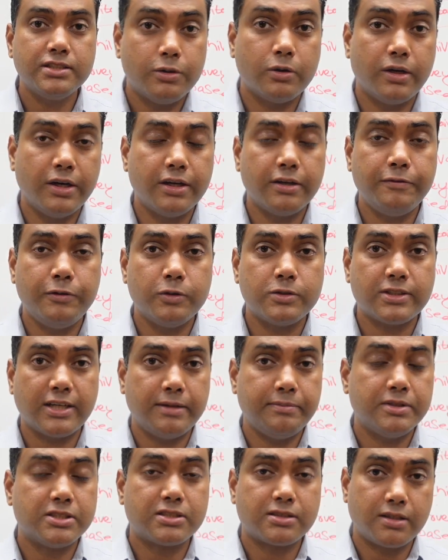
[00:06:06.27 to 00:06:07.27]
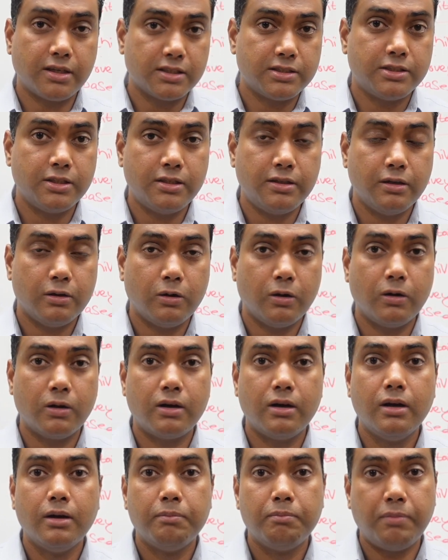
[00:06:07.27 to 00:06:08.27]
Your interviews can be structured
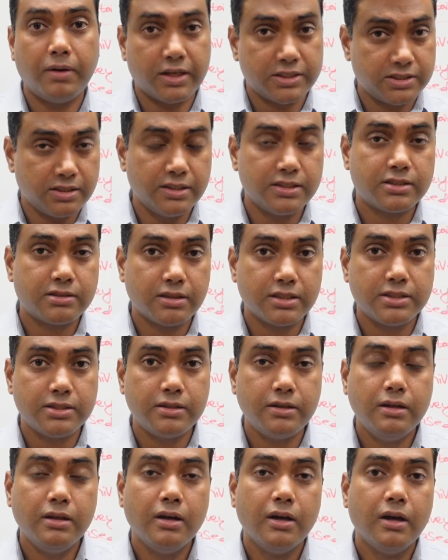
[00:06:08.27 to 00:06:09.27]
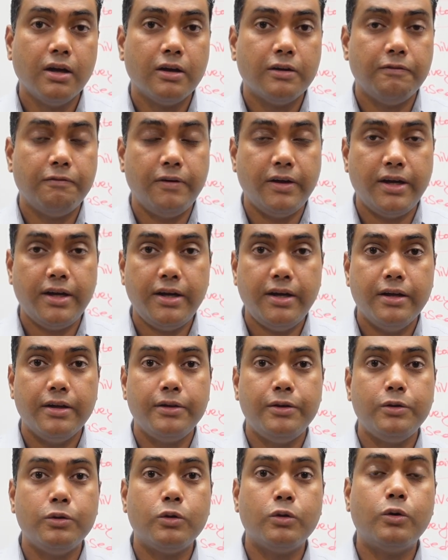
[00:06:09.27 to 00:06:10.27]
or partially structured, where
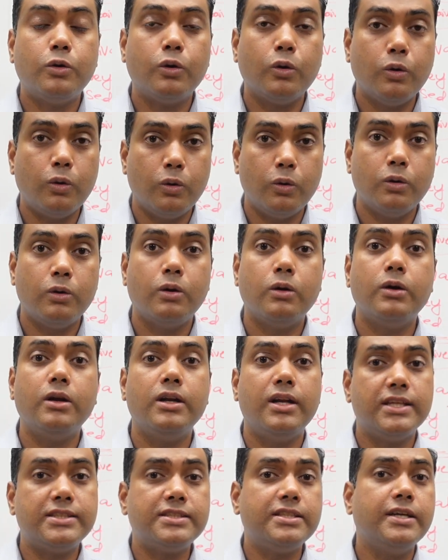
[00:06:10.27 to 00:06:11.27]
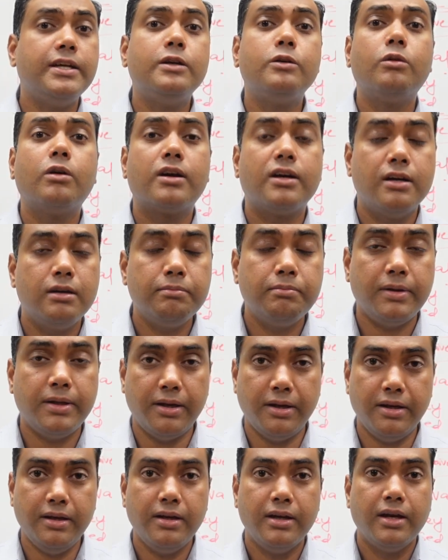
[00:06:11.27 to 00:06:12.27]
you go, let's say, into a
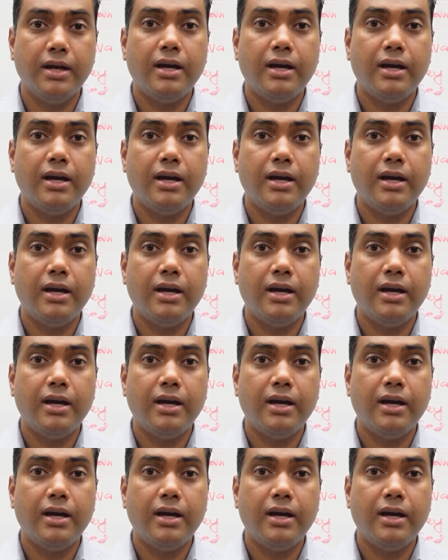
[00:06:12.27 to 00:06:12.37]
company